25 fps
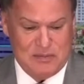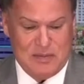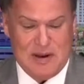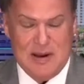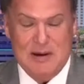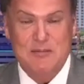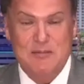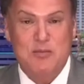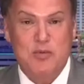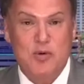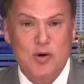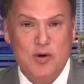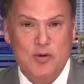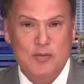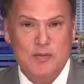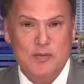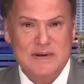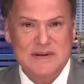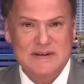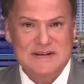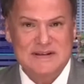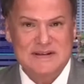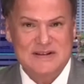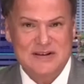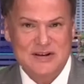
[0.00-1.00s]

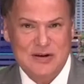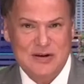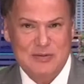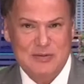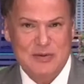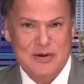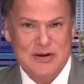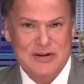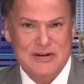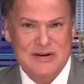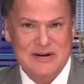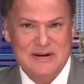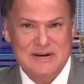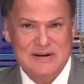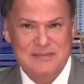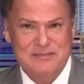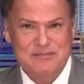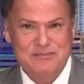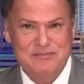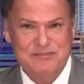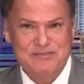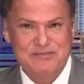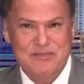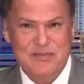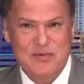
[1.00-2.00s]
improvements to their building.
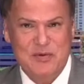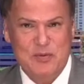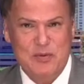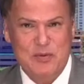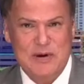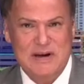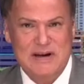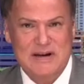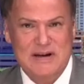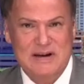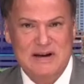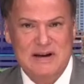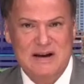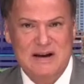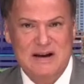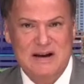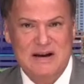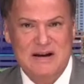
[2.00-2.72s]
We,